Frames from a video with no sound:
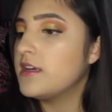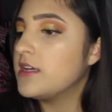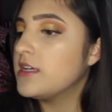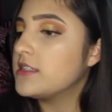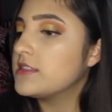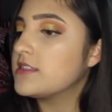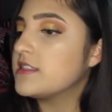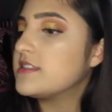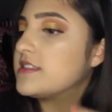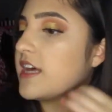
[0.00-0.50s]

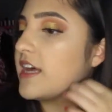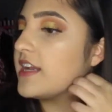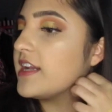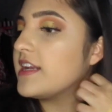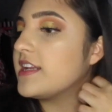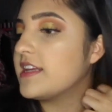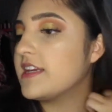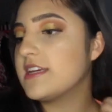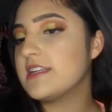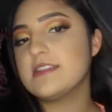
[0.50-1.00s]
Since I
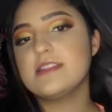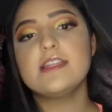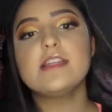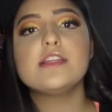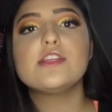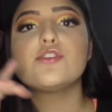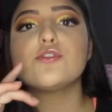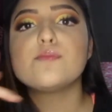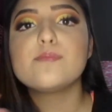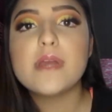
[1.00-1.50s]
didn't get the
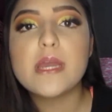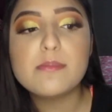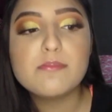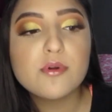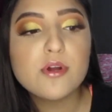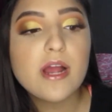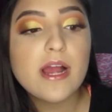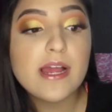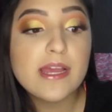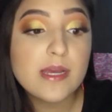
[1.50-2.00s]
little
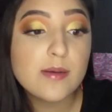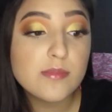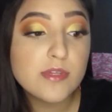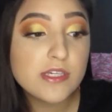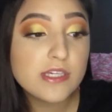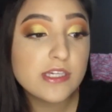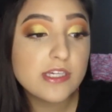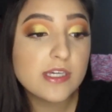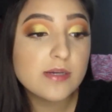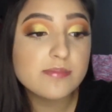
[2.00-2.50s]
paper, I am
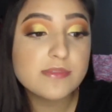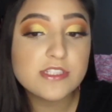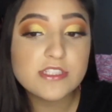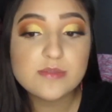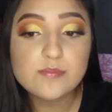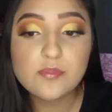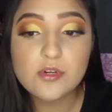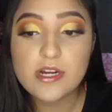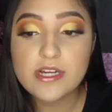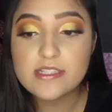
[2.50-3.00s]
looking up these
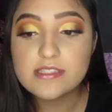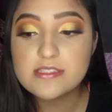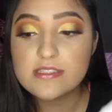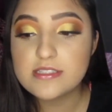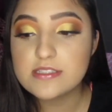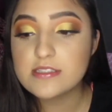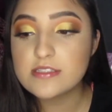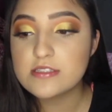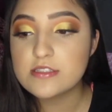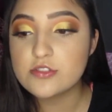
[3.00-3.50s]

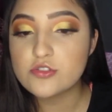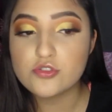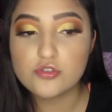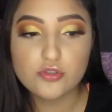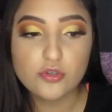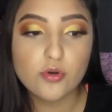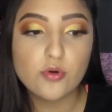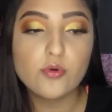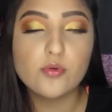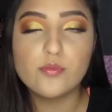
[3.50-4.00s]
prices.
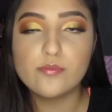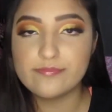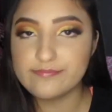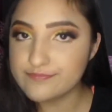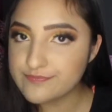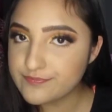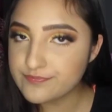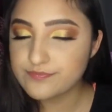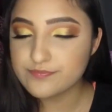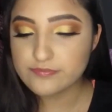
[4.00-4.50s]
So
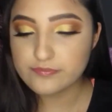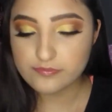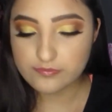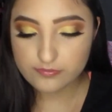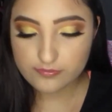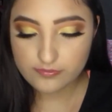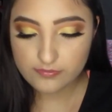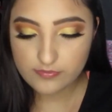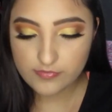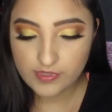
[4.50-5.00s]

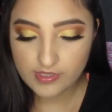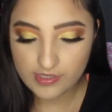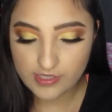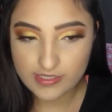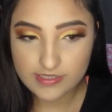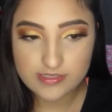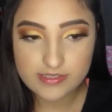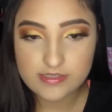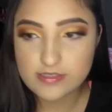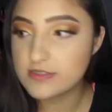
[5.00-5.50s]

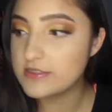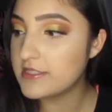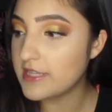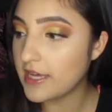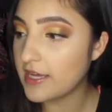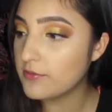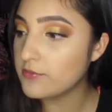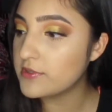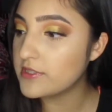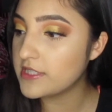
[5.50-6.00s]
yes,
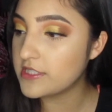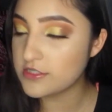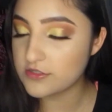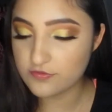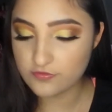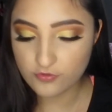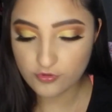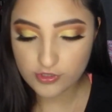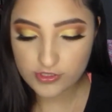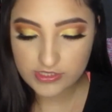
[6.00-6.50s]
that one is
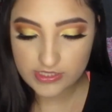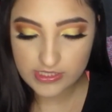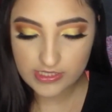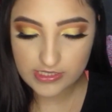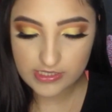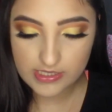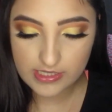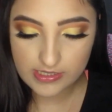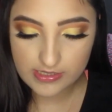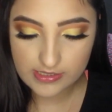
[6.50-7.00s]

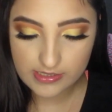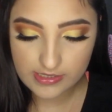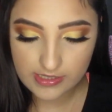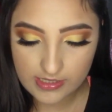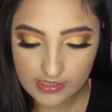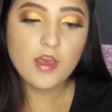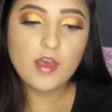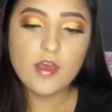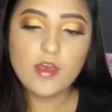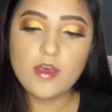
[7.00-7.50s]

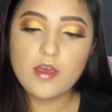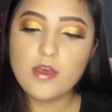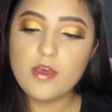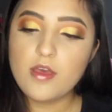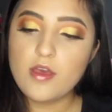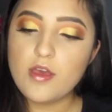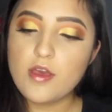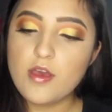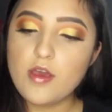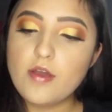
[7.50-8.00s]
$14.99.
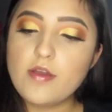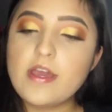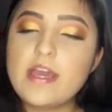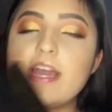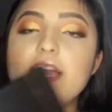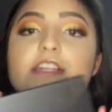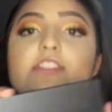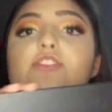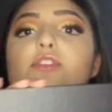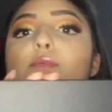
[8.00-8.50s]

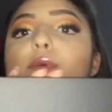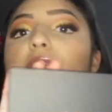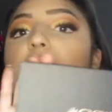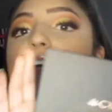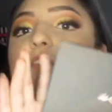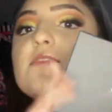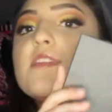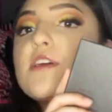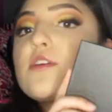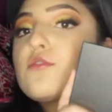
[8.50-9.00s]
Okay guys, so we
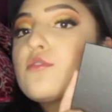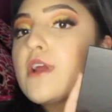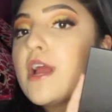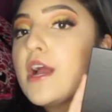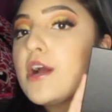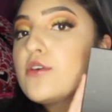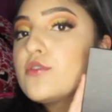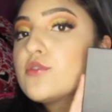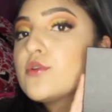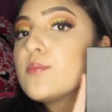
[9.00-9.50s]
have the
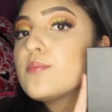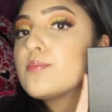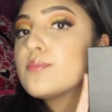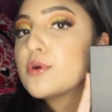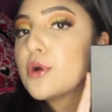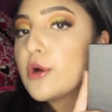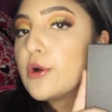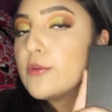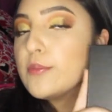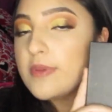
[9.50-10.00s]
Crown
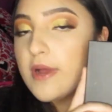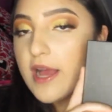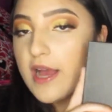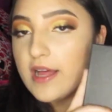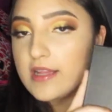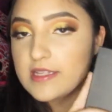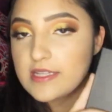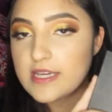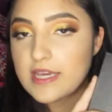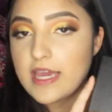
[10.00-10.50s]
Pro
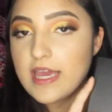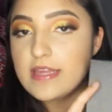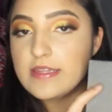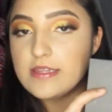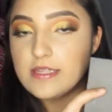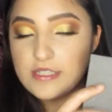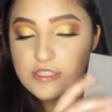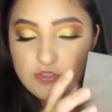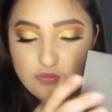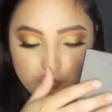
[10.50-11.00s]
palette, and
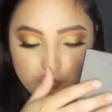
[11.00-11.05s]
this